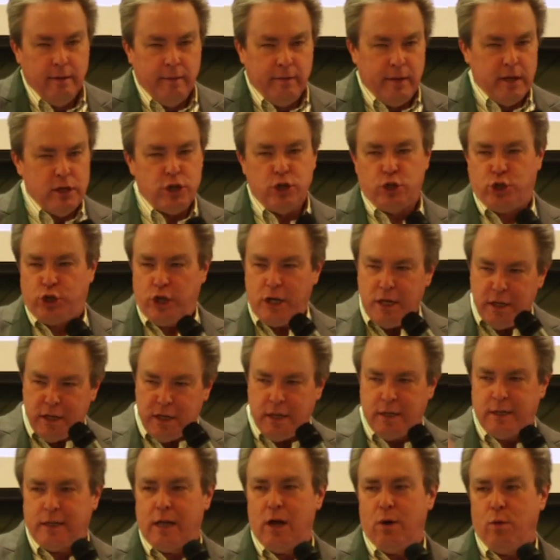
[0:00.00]
This
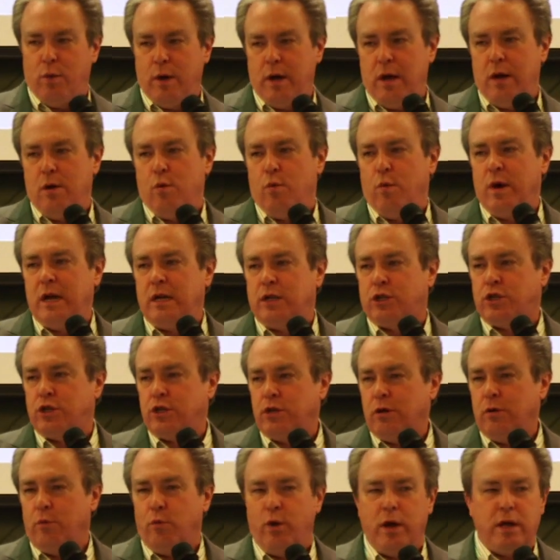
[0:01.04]
Jesus that we we
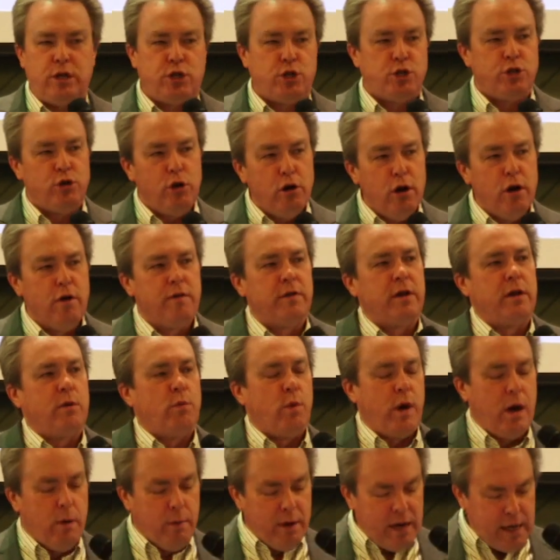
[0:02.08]
we served and
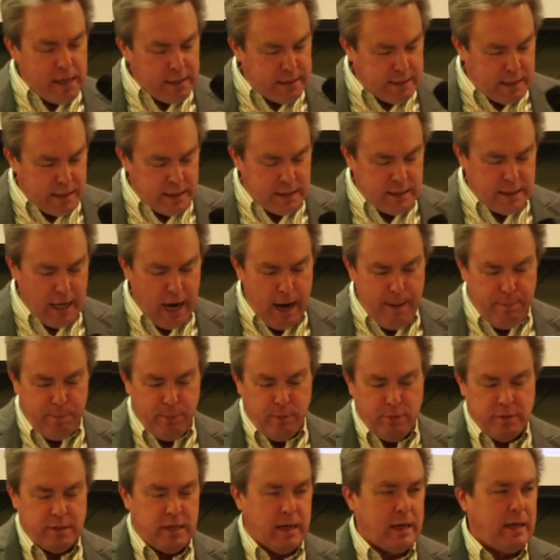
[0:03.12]
we were his
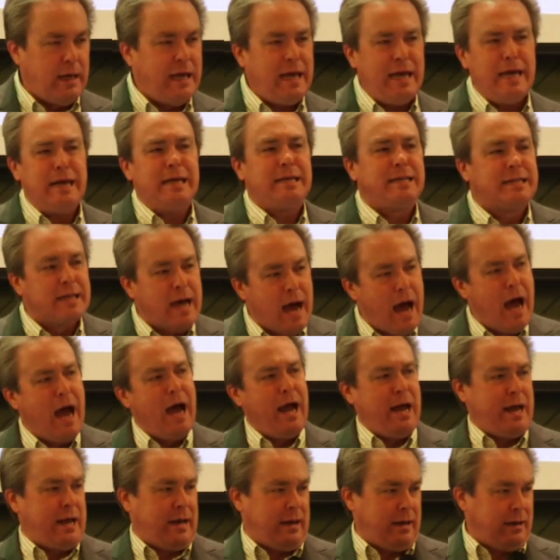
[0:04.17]
disciples and he
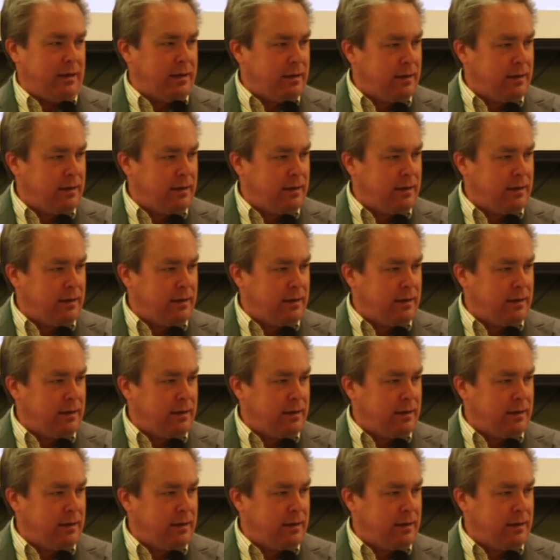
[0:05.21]
died.